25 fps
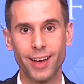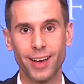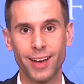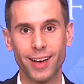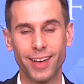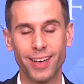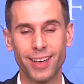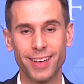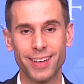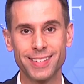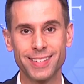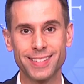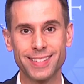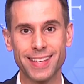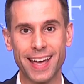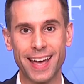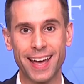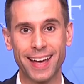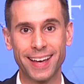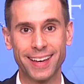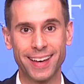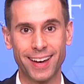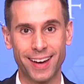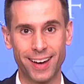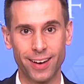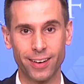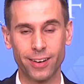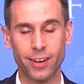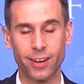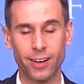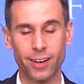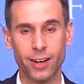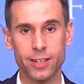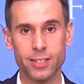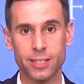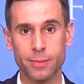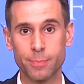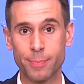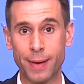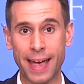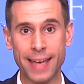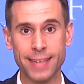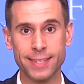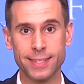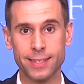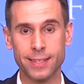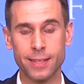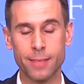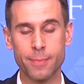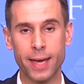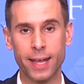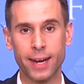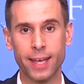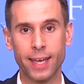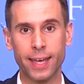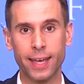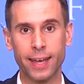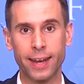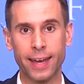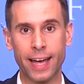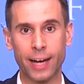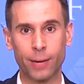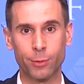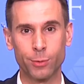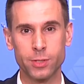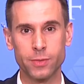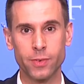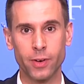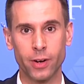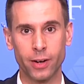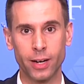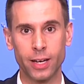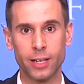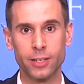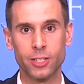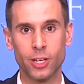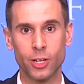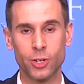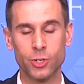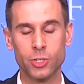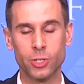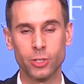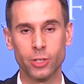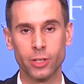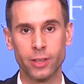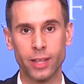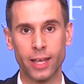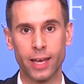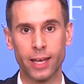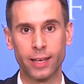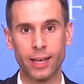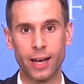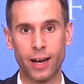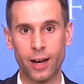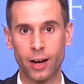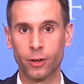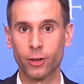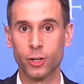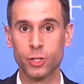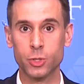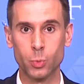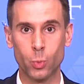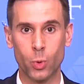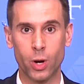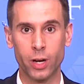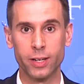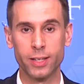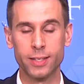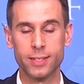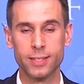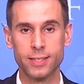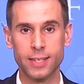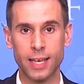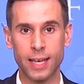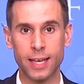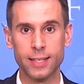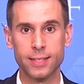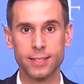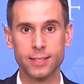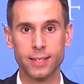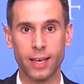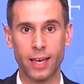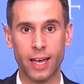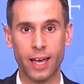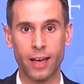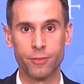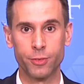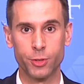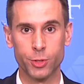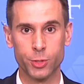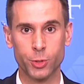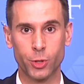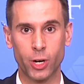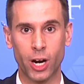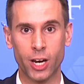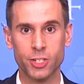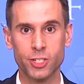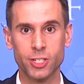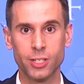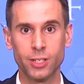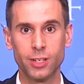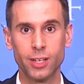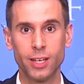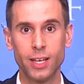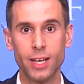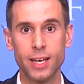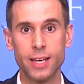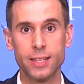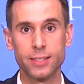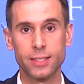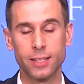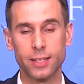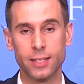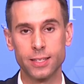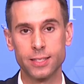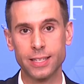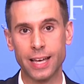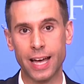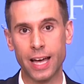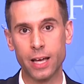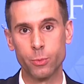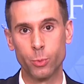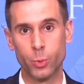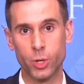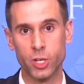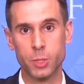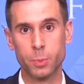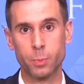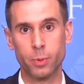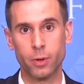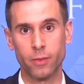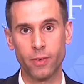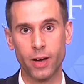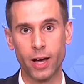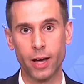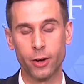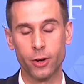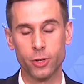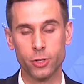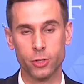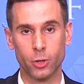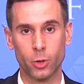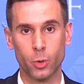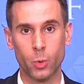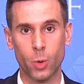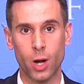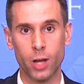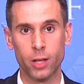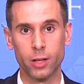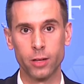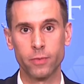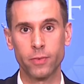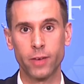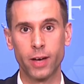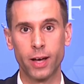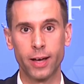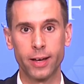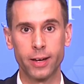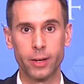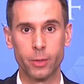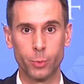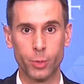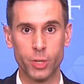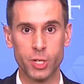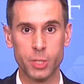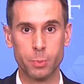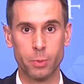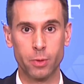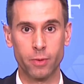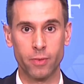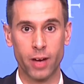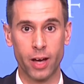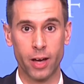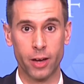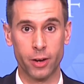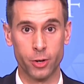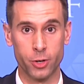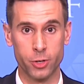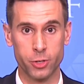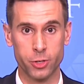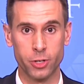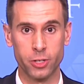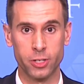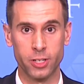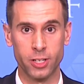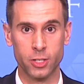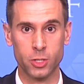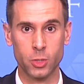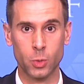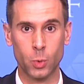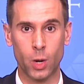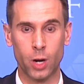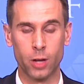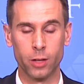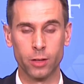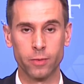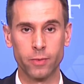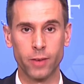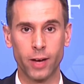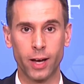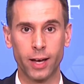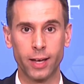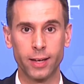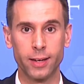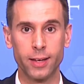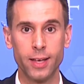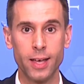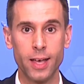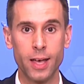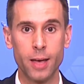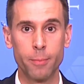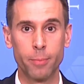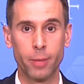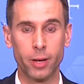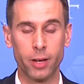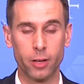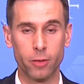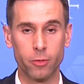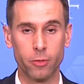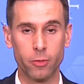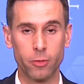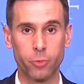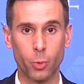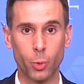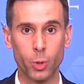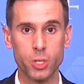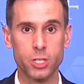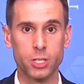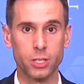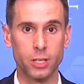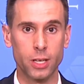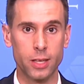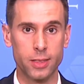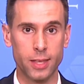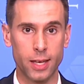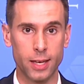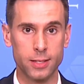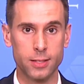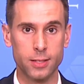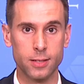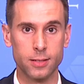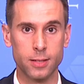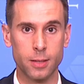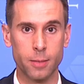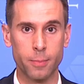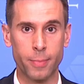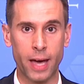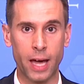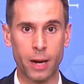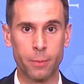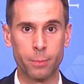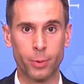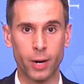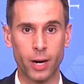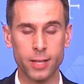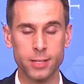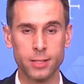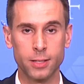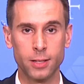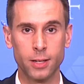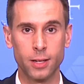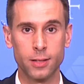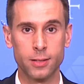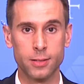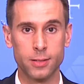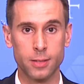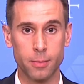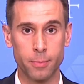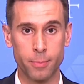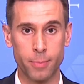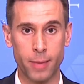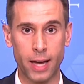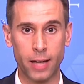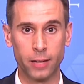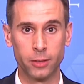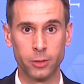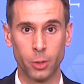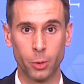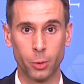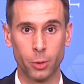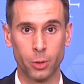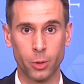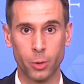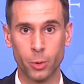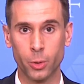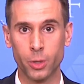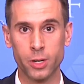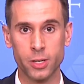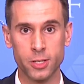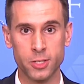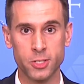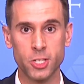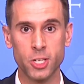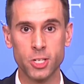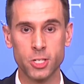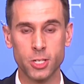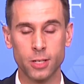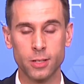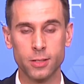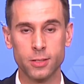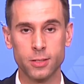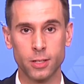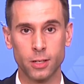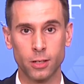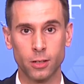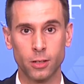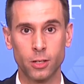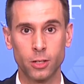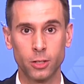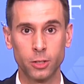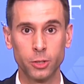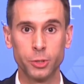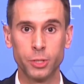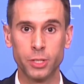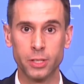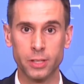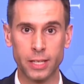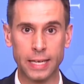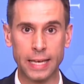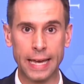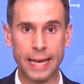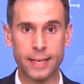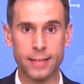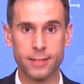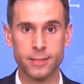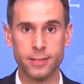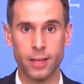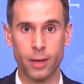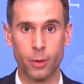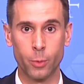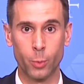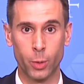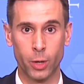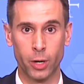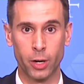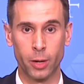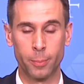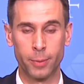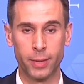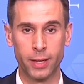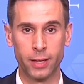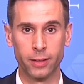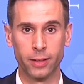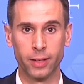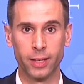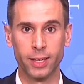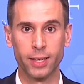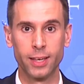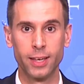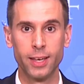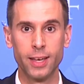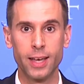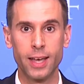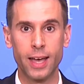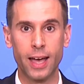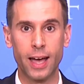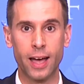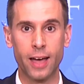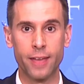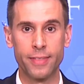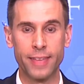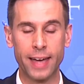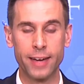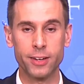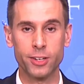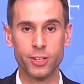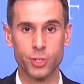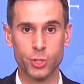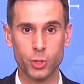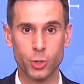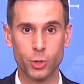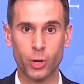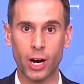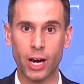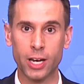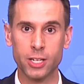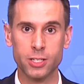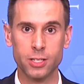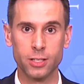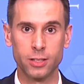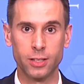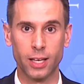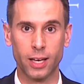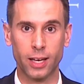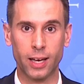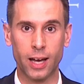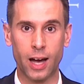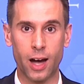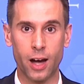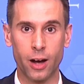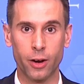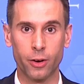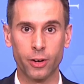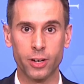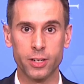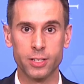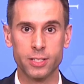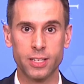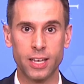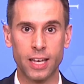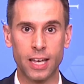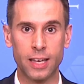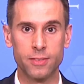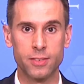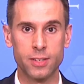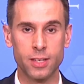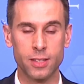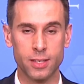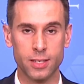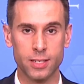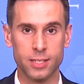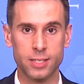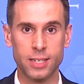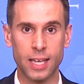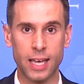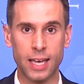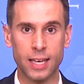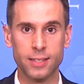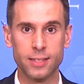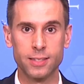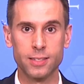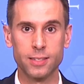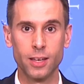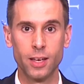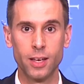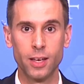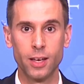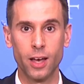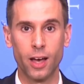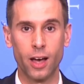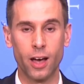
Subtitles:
is that Congress, in passing the Medicaid Act, was very intentional that Congress wanted states to have discretion to decide which providers are qualified and which providers are disqualified. But unfortunately, thanks to some bad precedent and some bad lower court decisions, including the case that we're appealing, that discretion that Congress gave to the states,